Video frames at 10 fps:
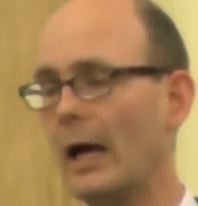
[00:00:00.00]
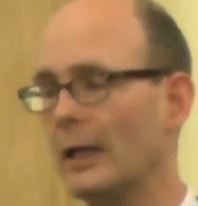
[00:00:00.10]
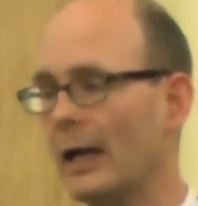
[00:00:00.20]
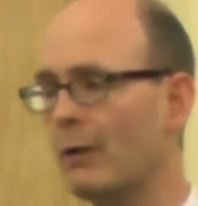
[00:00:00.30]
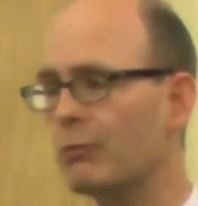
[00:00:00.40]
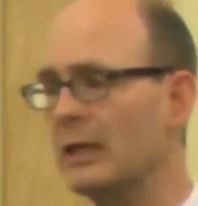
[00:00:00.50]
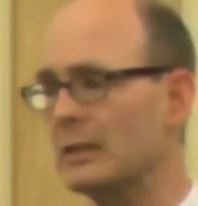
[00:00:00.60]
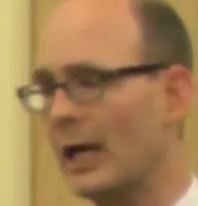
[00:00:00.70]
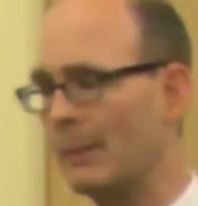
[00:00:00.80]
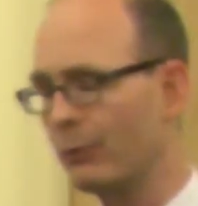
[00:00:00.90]
And
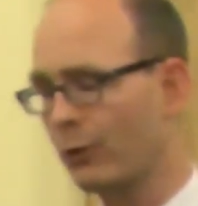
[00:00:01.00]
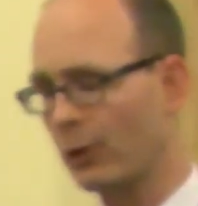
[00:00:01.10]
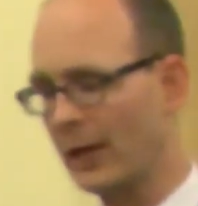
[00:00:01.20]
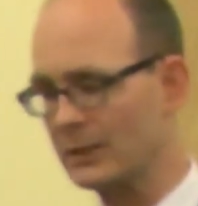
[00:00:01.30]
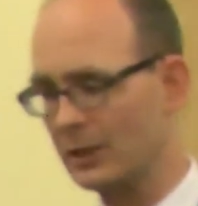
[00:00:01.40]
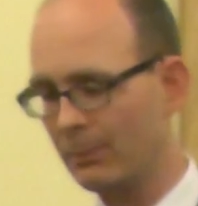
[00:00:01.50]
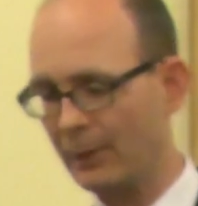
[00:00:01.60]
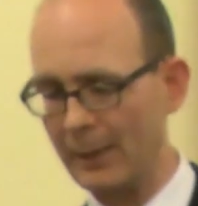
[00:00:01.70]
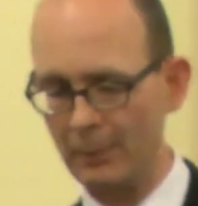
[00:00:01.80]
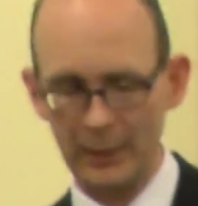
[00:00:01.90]
every type of Christ in the
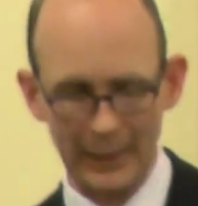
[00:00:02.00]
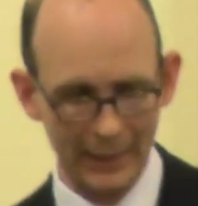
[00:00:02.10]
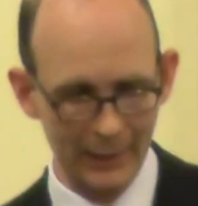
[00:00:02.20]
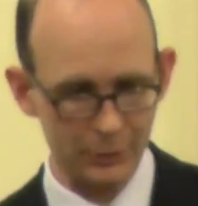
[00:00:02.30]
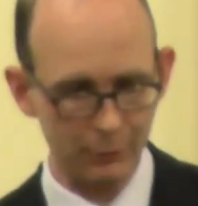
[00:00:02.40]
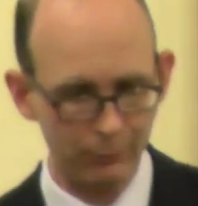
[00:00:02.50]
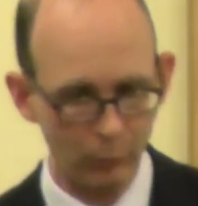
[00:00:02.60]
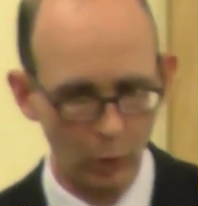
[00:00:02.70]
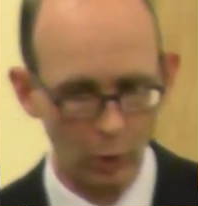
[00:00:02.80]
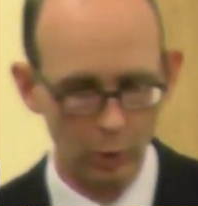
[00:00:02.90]
Bible has
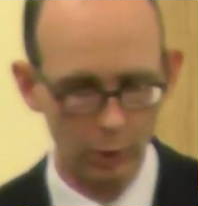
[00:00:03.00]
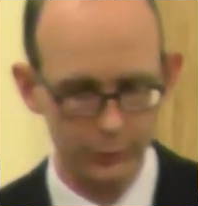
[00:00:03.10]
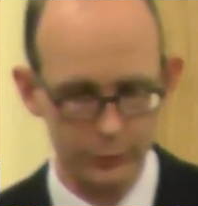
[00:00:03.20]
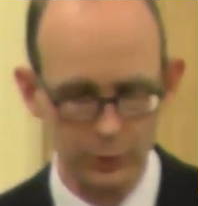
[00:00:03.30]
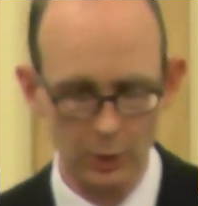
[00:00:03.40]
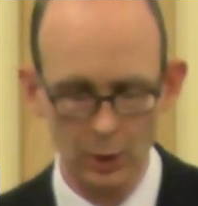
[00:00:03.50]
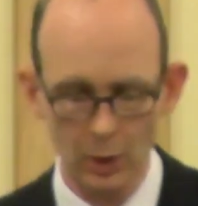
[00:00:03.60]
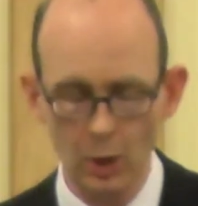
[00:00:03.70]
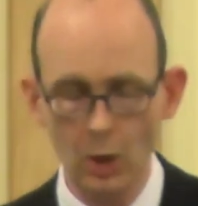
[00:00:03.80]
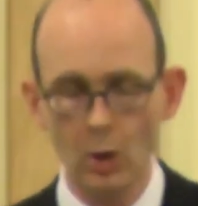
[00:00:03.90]
flaws.
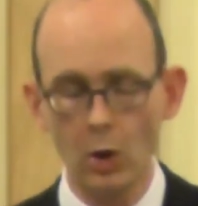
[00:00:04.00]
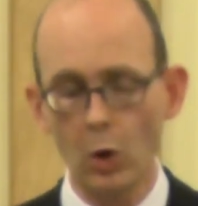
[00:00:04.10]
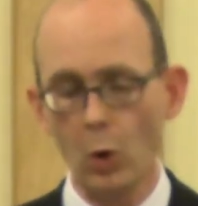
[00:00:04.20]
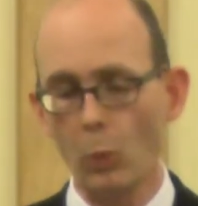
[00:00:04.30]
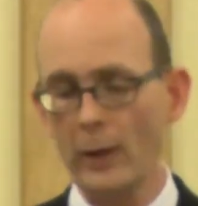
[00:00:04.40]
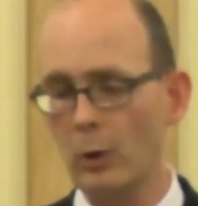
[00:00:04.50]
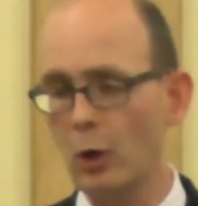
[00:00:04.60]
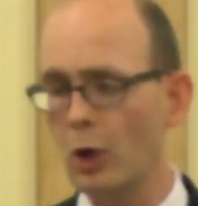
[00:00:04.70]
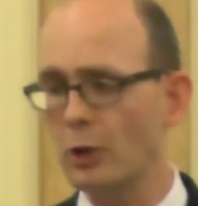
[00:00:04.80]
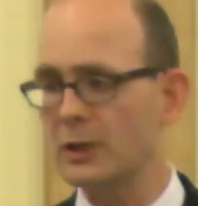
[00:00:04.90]
We
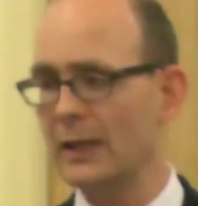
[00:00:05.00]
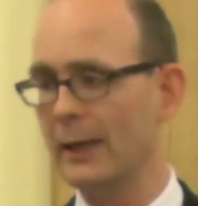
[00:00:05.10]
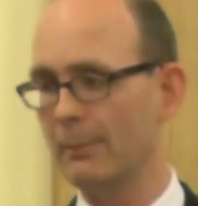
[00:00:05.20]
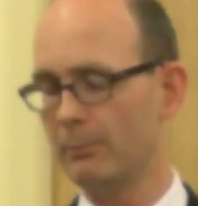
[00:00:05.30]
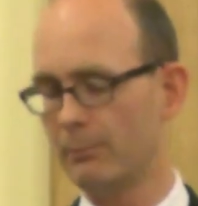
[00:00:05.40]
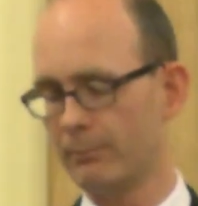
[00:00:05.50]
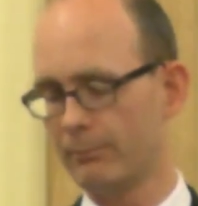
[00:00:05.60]
don't look to him,